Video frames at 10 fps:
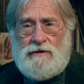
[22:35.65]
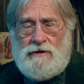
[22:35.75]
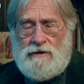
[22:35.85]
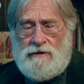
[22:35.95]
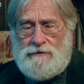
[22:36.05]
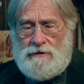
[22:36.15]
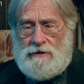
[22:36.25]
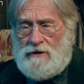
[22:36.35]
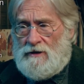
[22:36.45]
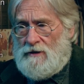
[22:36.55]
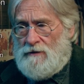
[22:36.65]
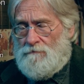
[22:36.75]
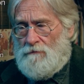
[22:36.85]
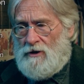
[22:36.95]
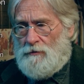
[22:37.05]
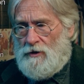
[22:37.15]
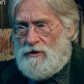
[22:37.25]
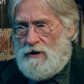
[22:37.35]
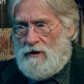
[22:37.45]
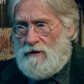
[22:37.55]
Uh, much
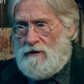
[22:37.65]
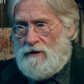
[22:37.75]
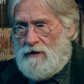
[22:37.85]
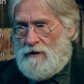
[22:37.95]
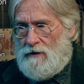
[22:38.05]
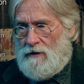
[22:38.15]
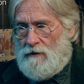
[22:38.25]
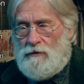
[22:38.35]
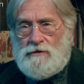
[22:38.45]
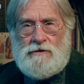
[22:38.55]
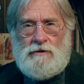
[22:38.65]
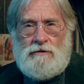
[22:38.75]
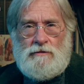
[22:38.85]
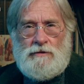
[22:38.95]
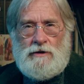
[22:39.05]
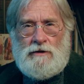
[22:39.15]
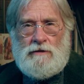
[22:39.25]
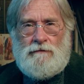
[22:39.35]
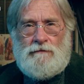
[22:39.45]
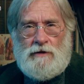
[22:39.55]
appreciated, and uh, we'll see you in
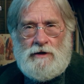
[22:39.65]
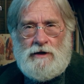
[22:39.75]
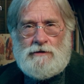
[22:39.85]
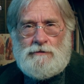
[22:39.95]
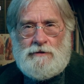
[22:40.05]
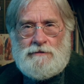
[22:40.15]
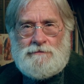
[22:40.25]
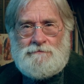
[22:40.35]
the very next one.